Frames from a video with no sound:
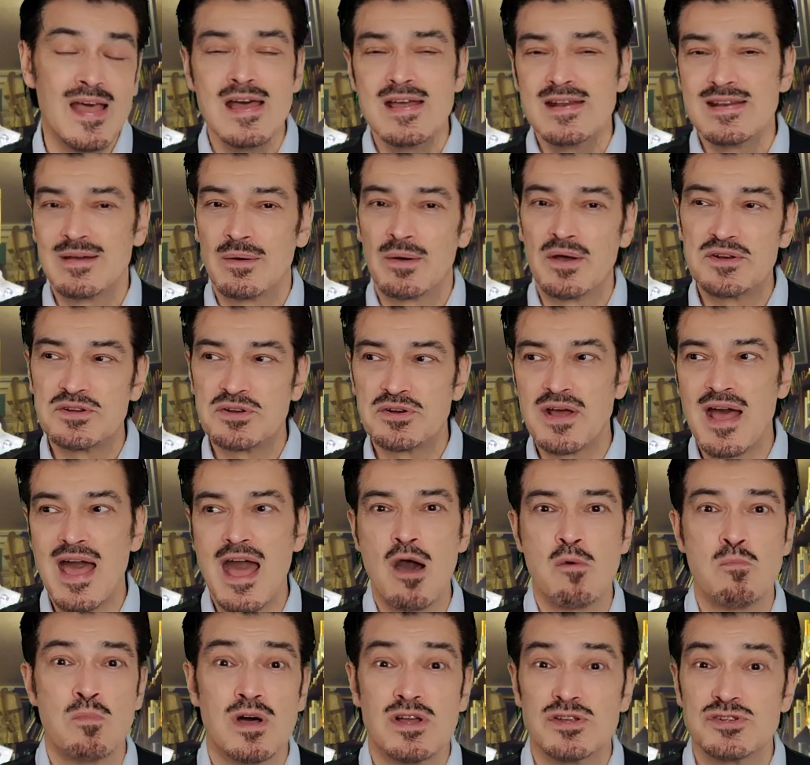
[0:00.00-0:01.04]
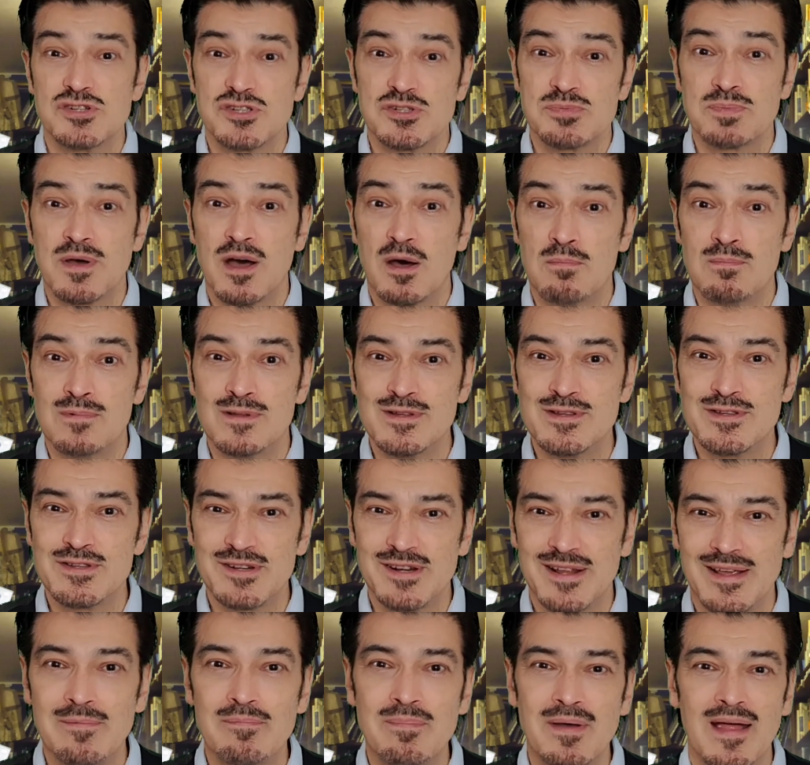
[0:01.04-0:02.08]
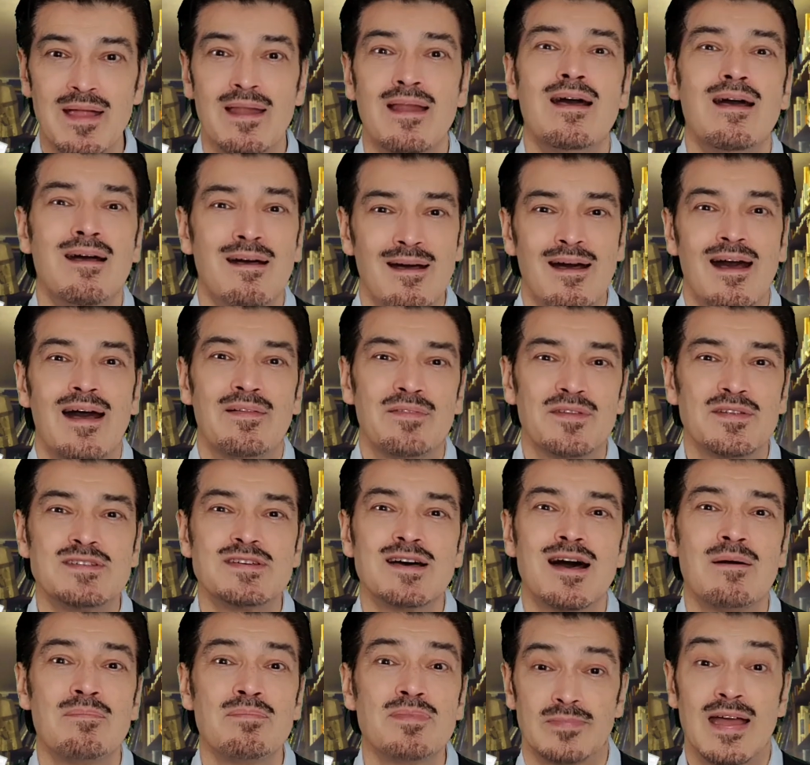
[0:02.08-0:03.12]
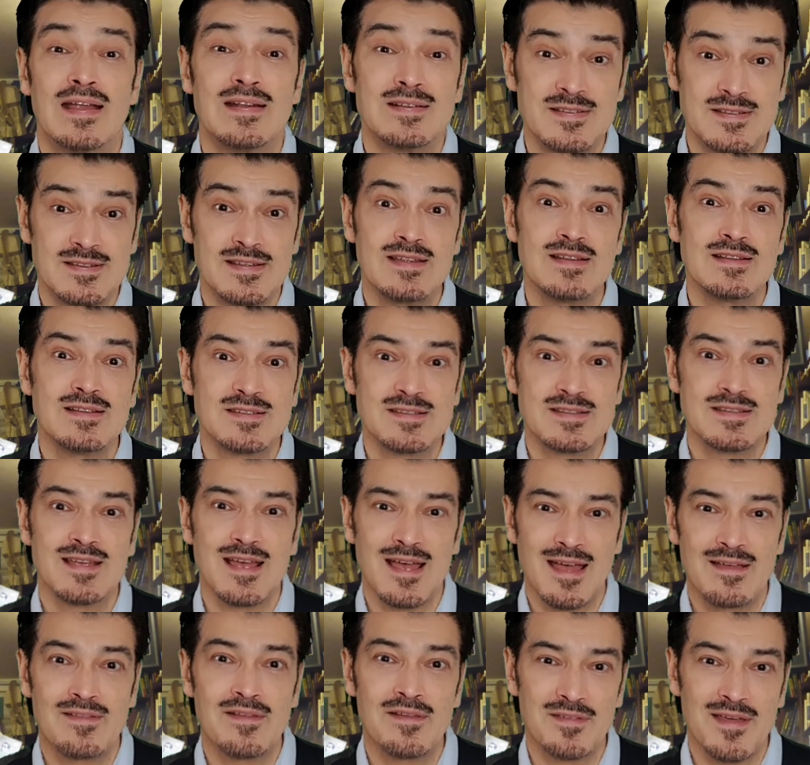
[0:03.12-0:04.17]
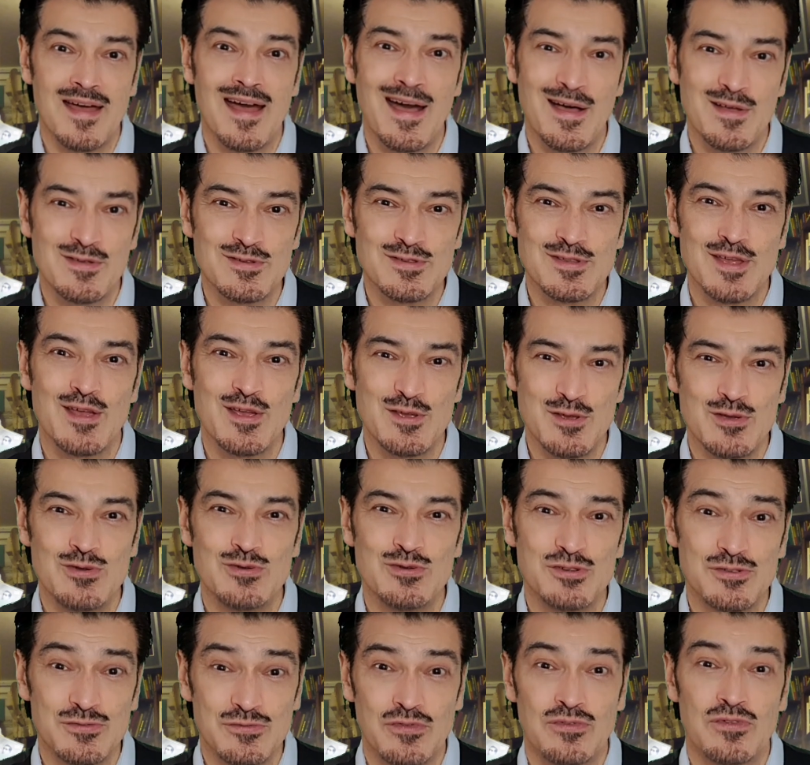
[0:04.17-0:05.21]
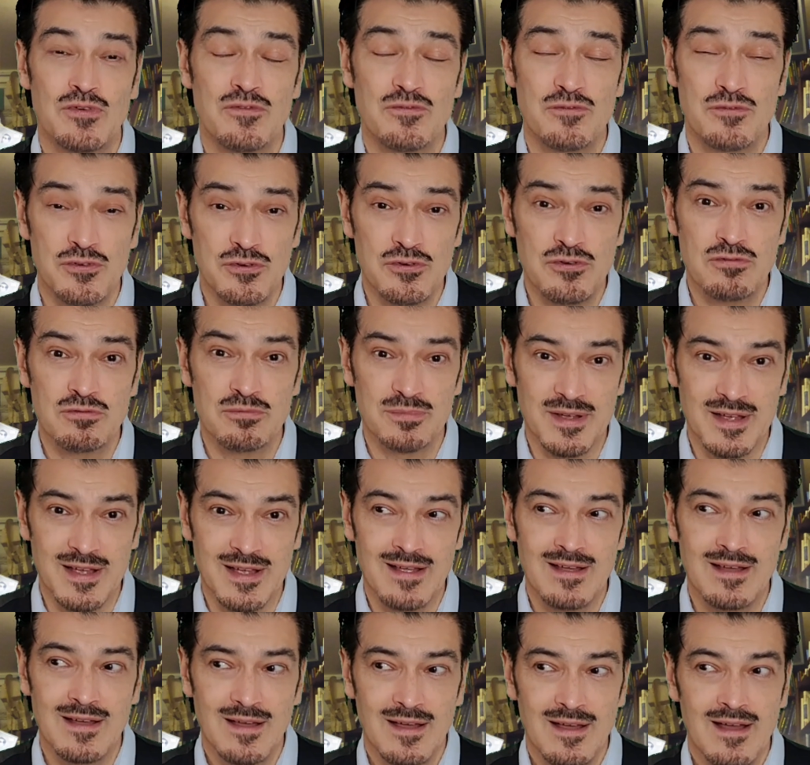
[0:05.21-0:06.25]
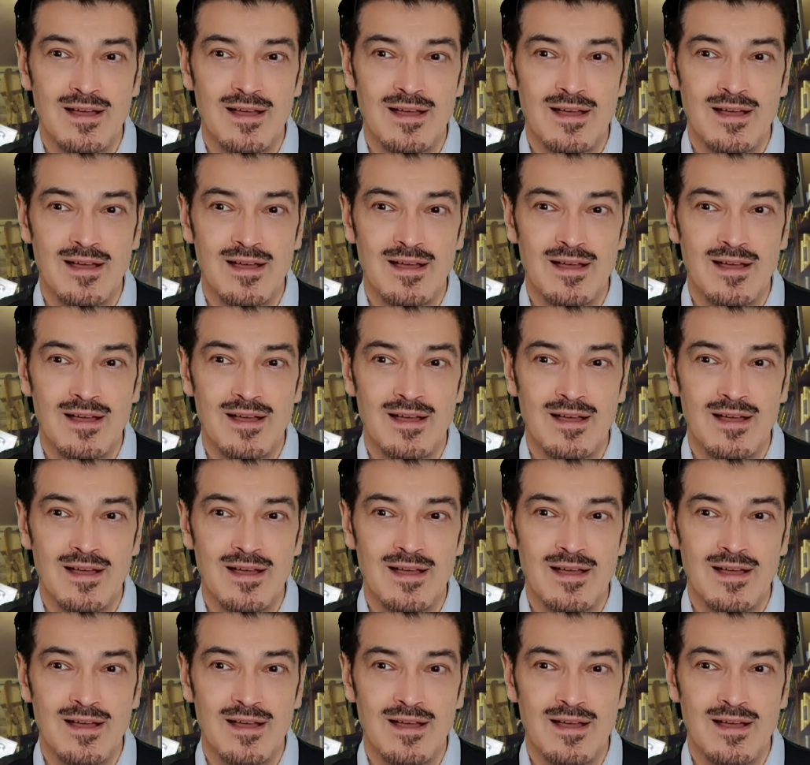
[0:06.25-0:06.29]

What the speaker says: Now, I don't know how much is publicity, but at the time they did say that the house they used for the filming,